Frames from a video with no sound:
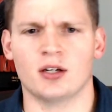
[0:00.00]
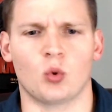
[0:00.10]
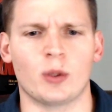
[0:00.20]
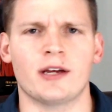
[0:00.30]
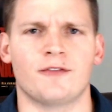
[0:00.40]

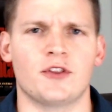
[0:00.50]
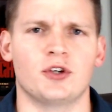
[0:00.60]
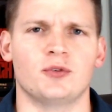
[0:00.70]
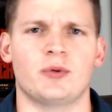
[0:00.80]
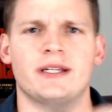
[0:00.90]
where we hunt for the
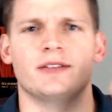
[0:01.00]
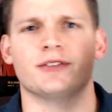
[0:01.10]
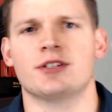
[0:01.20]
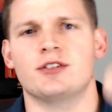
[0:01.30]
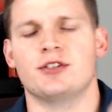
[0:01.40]
good
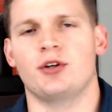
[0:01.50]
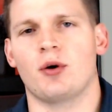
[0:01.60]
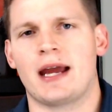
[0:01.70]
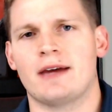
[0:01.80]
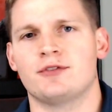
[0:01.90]
reels so you
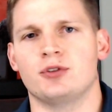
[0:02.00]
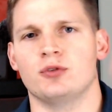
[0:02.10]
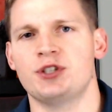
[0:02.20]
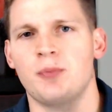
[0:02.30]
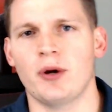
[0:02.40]
don't have to.
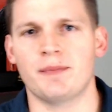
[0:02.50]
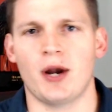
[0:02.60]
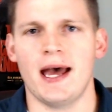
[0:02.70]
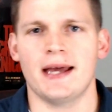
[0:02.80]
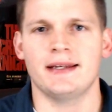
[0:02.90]
It's your boy
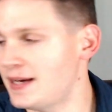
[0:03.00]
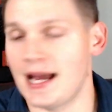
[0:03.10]
Brad.